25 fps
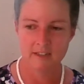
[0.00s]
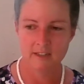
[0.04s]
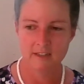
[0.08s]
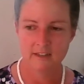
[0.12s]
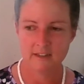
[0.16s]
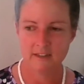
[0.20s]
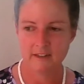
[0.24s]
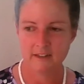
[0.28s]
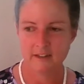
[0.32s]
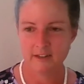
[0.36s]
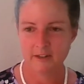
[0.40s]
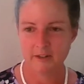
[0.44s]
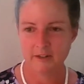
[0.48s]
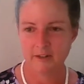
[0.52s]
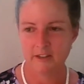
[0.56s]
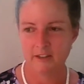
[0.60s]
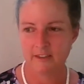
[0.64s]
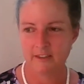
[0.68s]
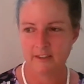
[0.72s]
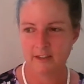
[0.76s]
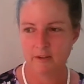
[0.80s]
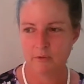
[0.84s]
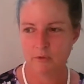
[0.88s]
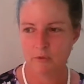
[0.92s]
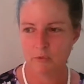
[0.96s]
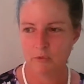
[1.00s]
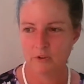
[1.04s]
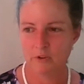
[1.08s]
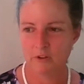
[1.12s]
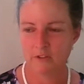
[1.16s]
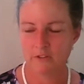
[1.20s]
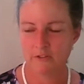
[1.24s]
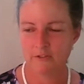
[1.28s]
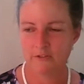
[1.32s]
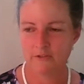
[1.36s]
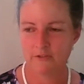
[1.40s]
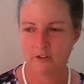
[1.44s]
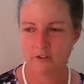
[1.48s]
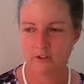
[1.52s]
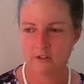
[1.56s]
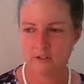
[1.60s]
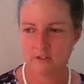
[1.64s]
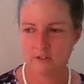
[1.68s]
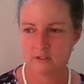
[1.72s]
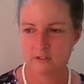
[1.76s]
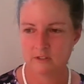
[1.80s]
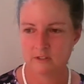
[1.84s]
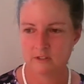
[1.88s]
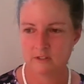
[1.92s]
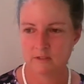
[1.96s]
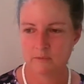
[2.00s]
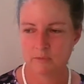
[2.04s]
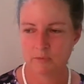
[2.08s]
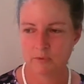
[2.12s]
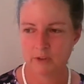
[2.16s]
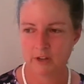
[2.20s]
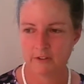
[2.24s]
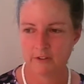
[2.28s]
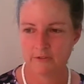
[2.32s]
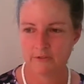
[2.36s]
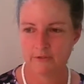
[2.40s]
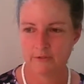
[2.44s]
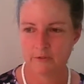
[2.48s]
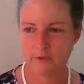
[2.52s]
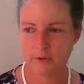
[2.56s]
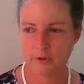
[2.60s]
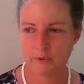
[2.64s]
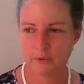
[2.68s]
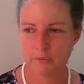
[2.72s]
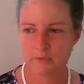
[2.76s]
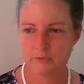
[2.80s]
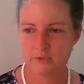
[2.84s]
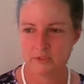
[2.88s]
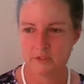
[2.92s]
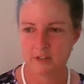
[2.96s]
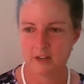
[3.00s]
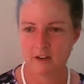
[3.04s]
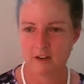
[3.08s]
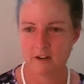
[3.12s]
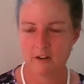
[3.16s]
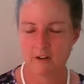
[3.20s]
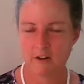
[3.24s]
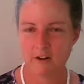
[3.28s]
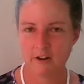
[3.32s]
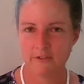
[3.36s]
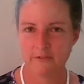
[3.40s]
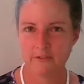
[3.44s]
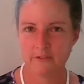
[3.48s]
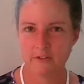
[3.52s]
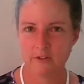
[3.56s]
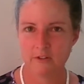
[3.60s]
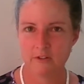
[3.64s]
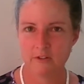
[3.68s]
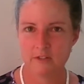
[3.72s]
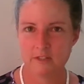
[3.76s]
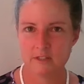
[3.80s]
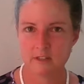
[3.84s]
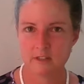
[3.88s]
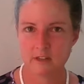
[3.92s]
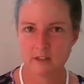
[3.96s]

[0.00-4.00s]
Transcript: They were one of the first platforms that offered